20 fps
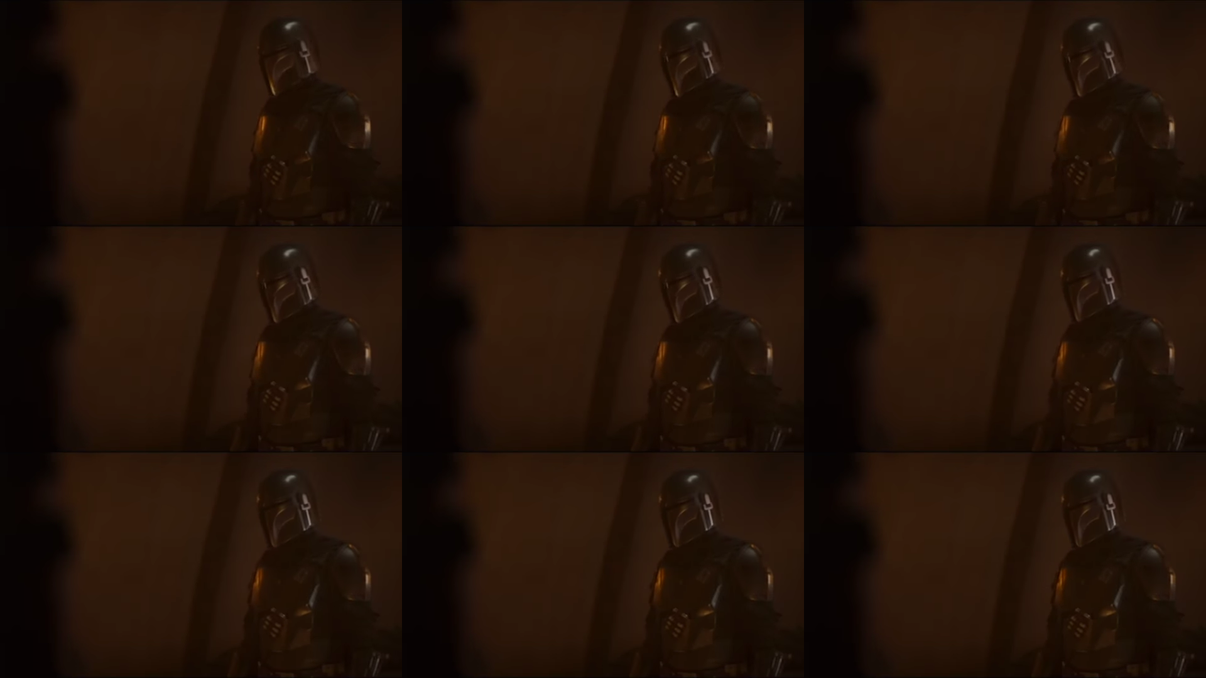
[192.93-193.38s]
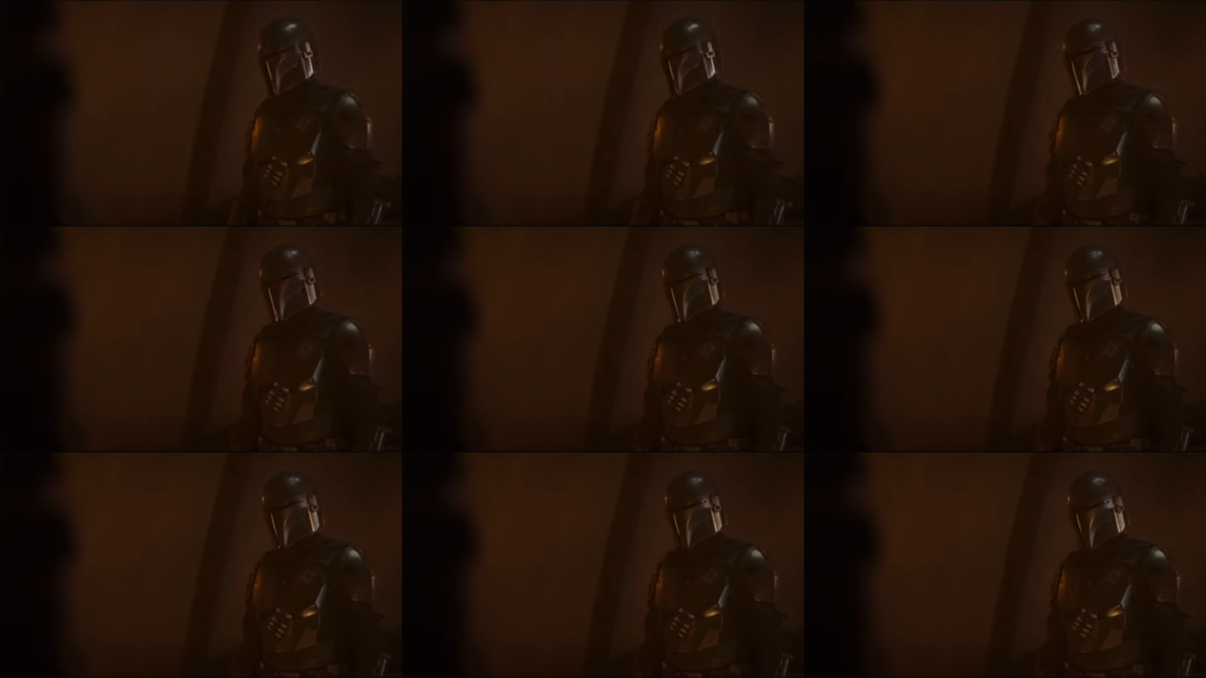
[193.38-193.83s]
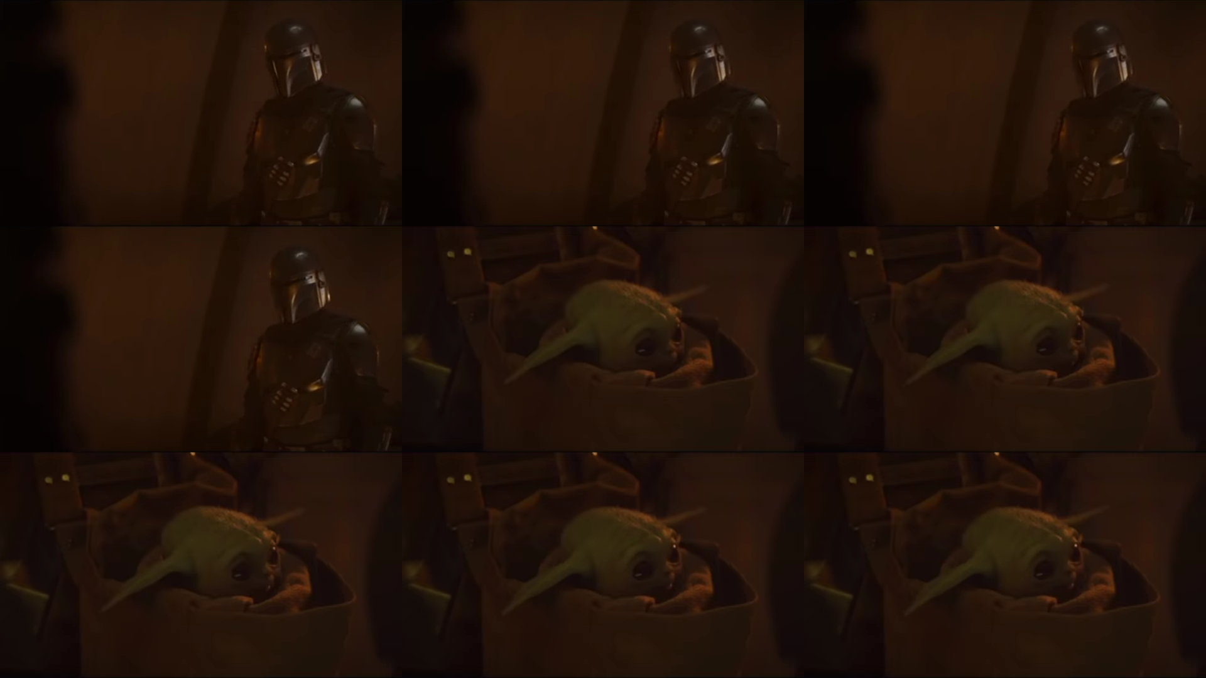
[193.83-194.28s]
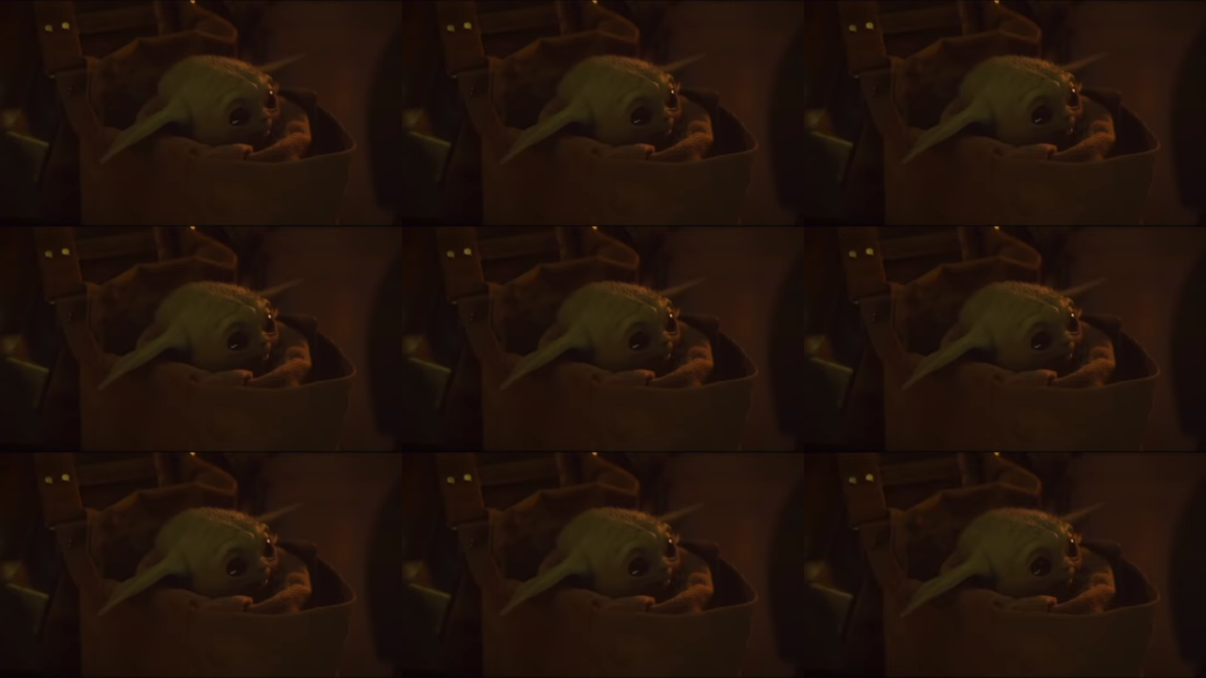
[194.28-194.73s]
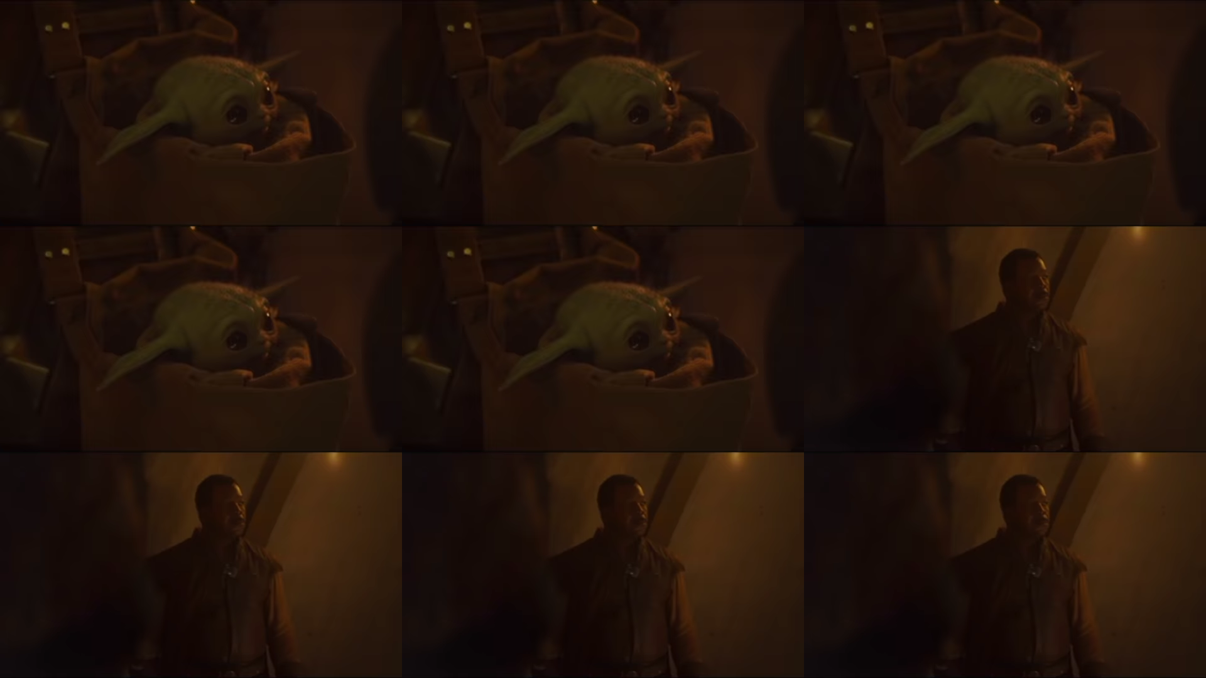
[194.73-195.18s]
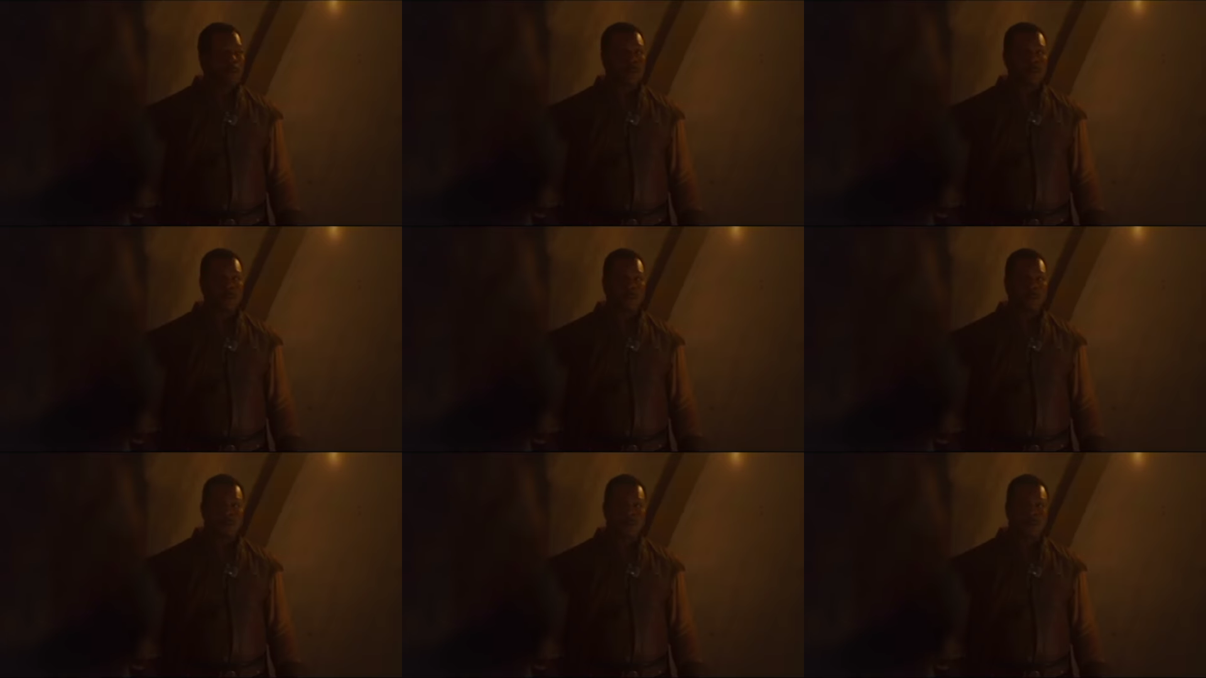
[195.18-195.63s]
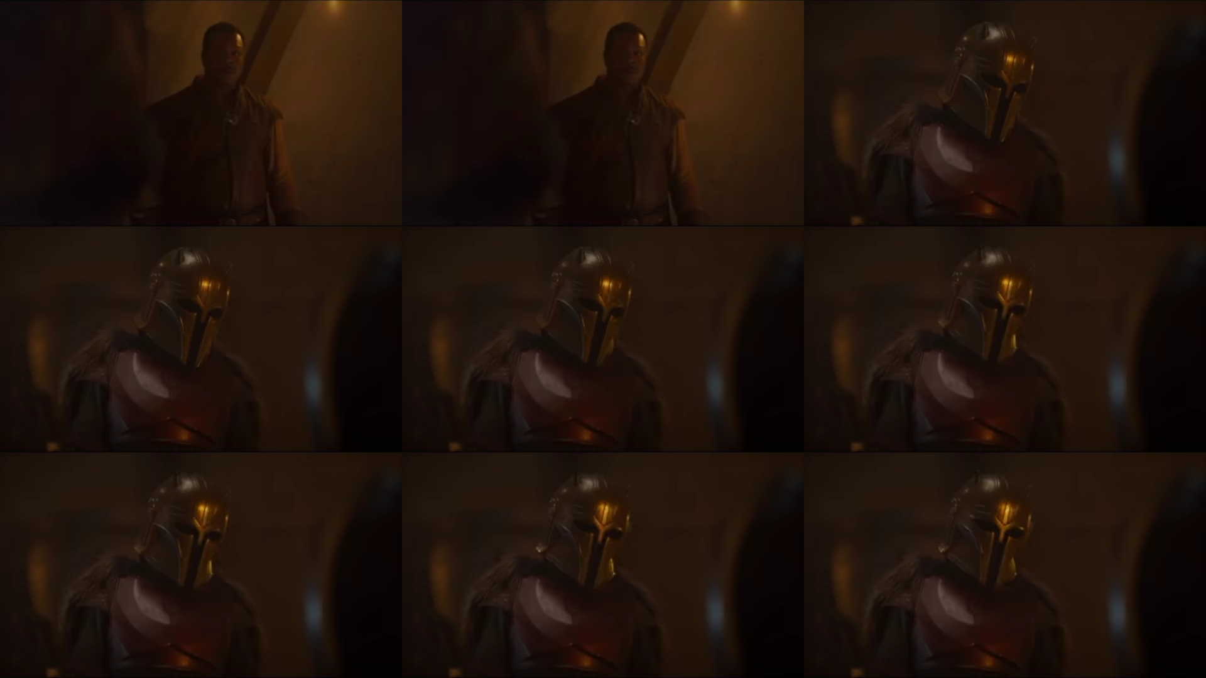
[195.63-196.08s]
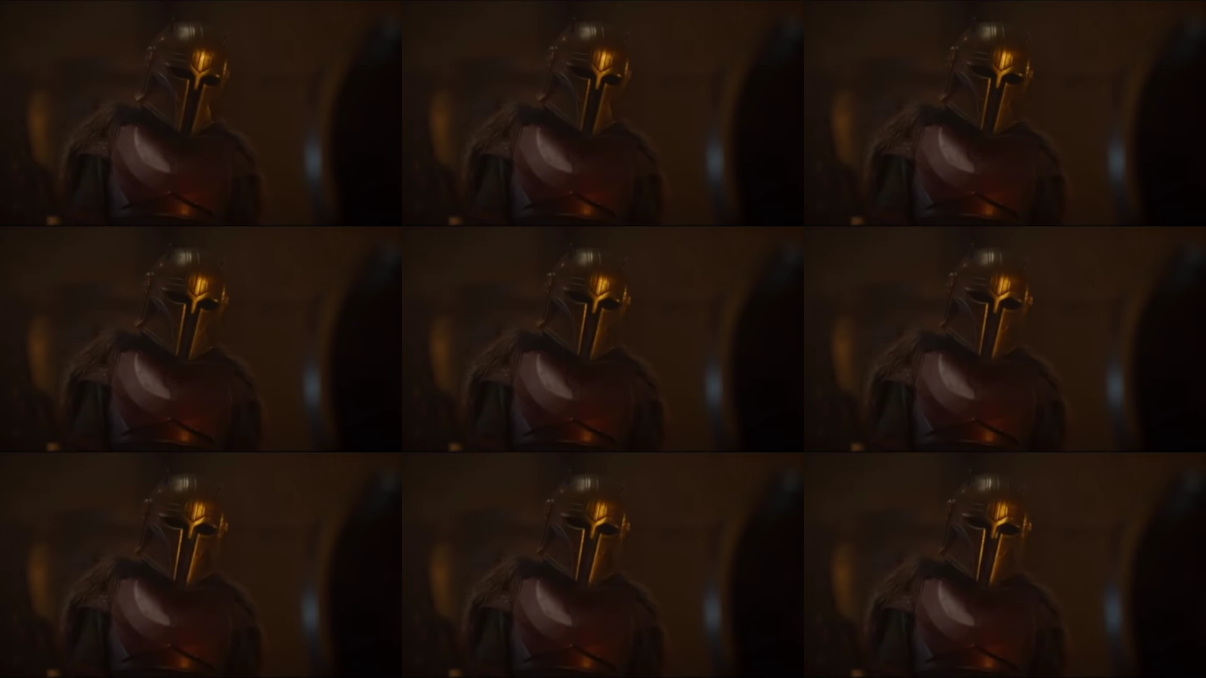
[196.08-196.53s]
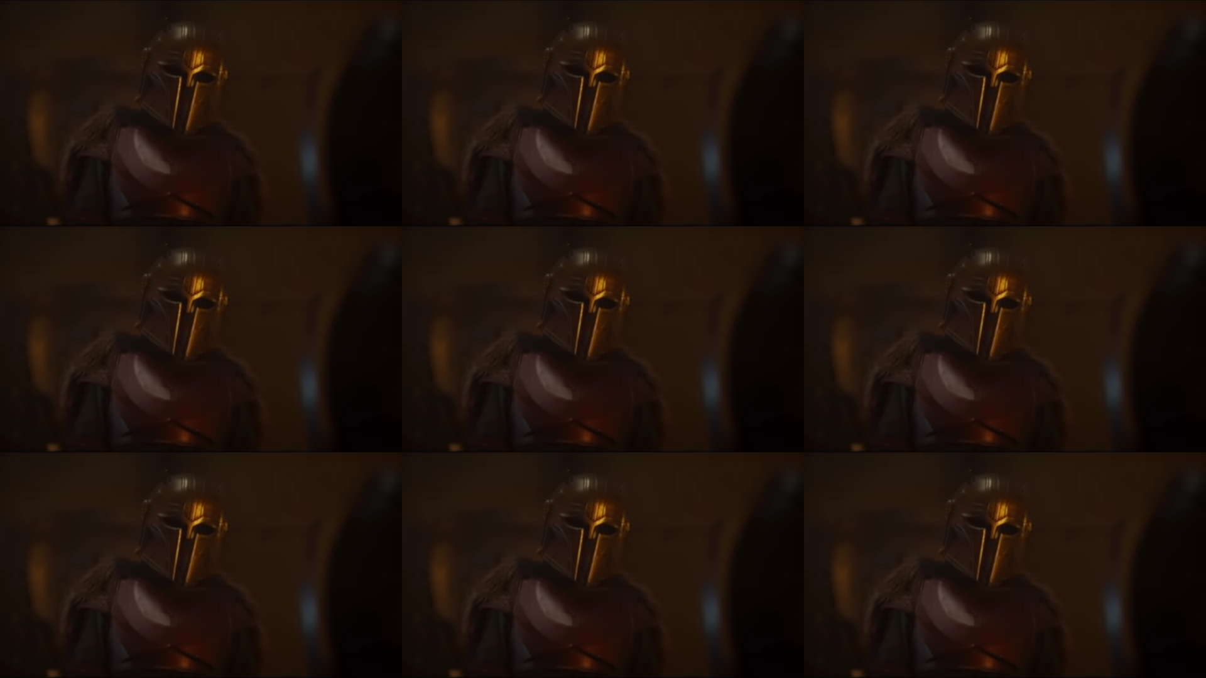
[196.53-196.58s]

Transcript: No face is visible, so there are no lips to read.